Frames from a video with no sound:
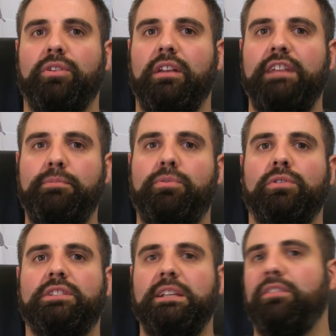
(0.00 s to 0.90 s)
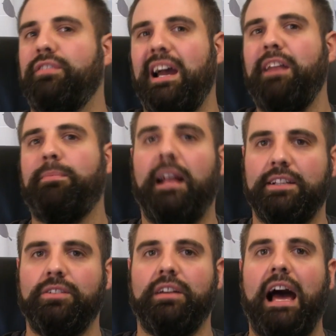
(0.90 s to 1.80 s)
But Liverpool seem to have kind of
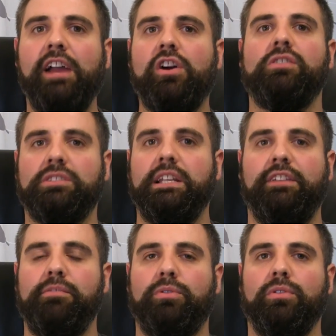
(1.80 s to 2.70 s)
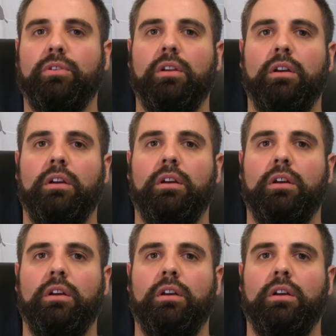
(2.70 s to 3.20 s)
plateaued. I can't see Liverpool